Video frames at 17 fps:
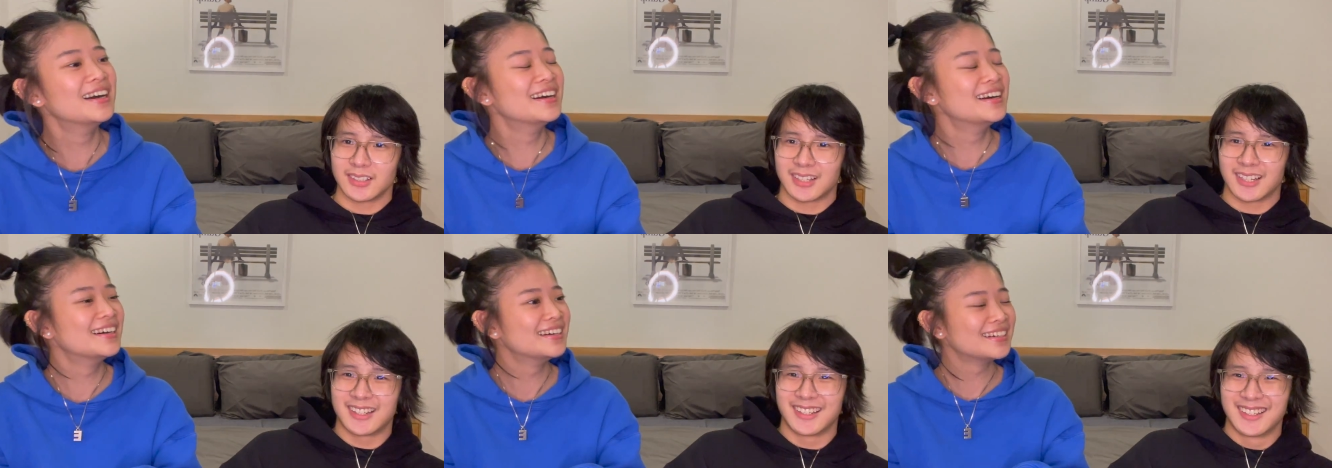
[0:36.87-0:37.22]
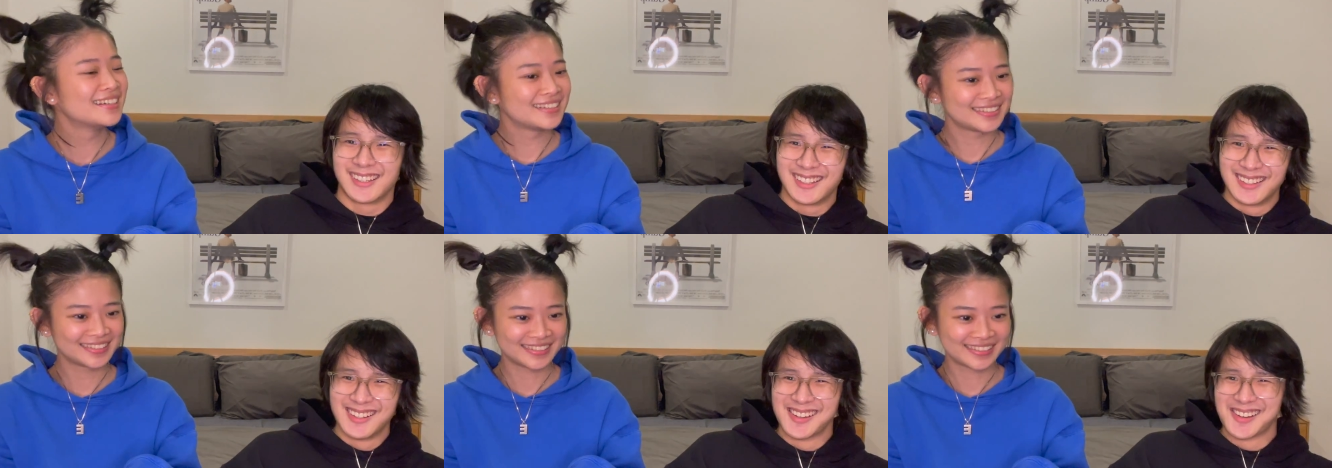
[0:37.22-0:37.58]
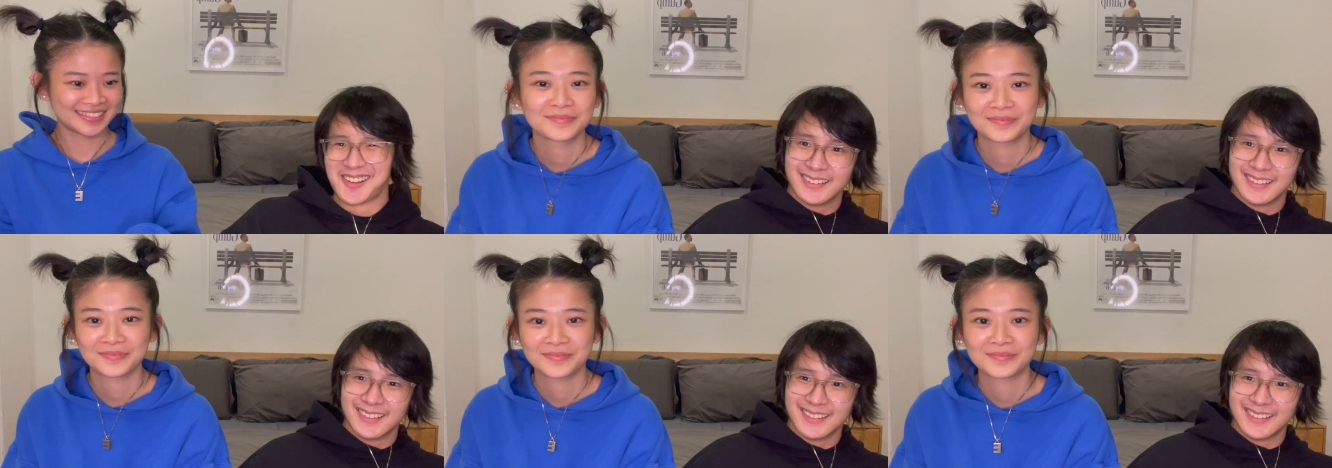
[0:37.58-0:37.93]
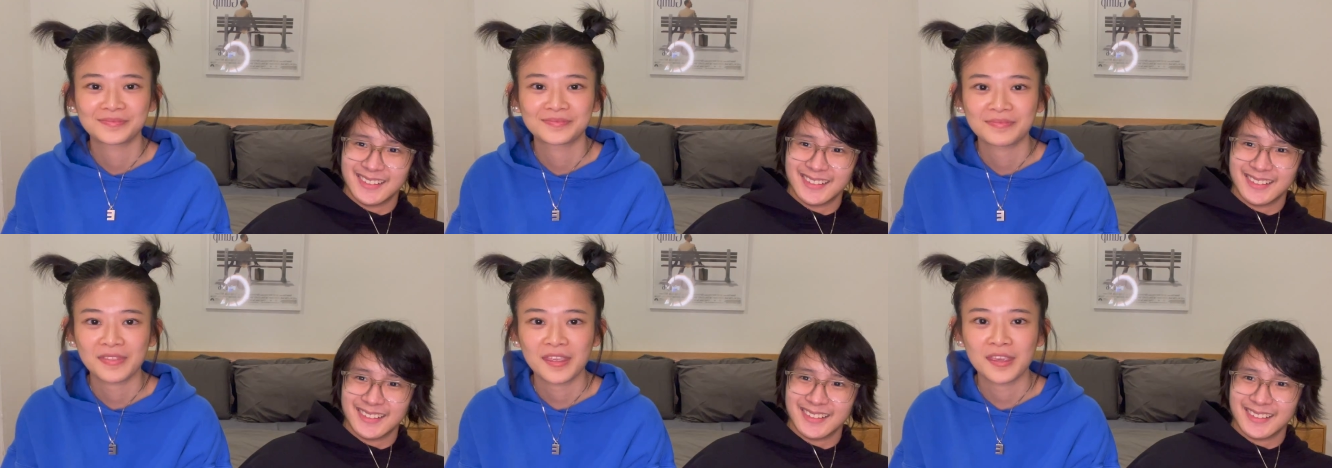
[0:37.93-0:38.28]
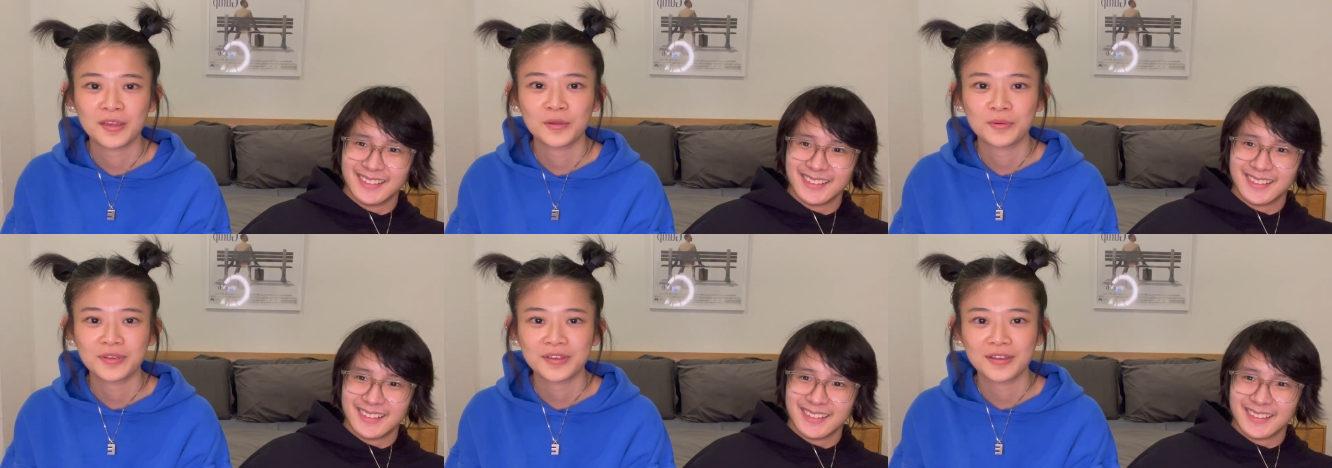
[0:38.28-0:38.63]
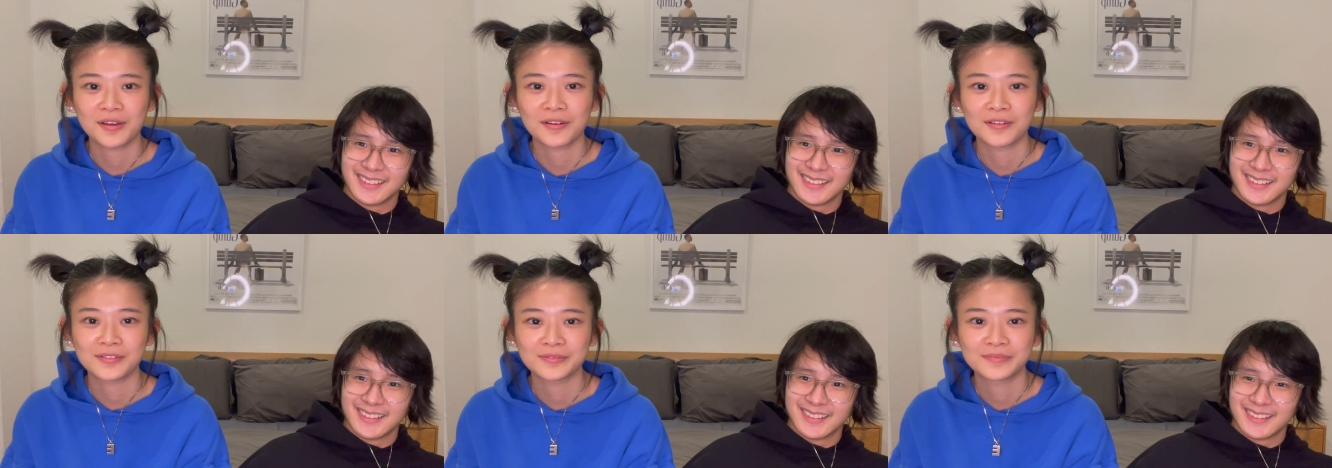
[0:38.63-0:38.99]
Speaker 1: god. Here we
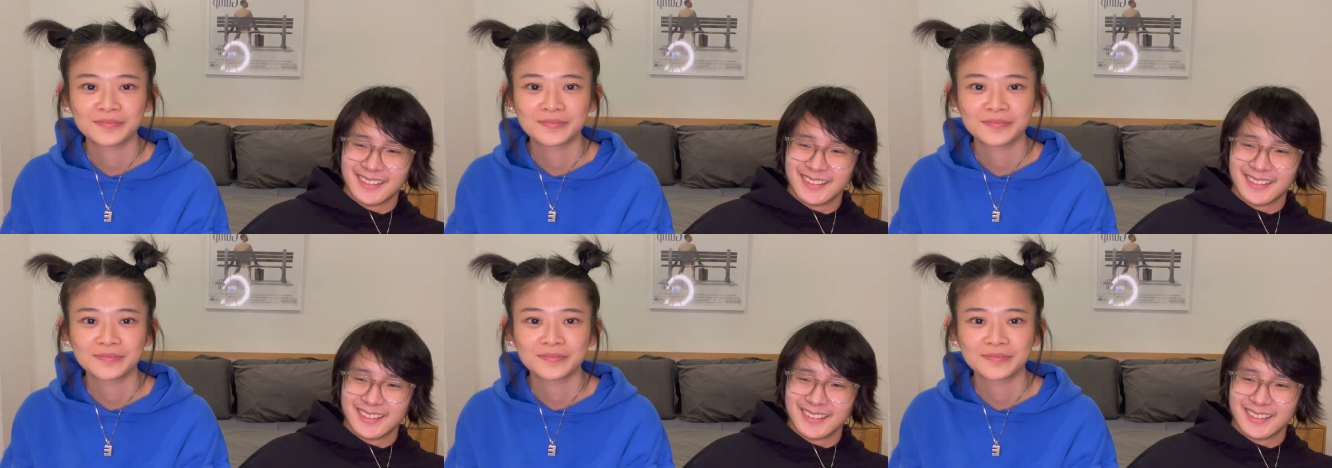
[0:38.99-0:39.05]
go.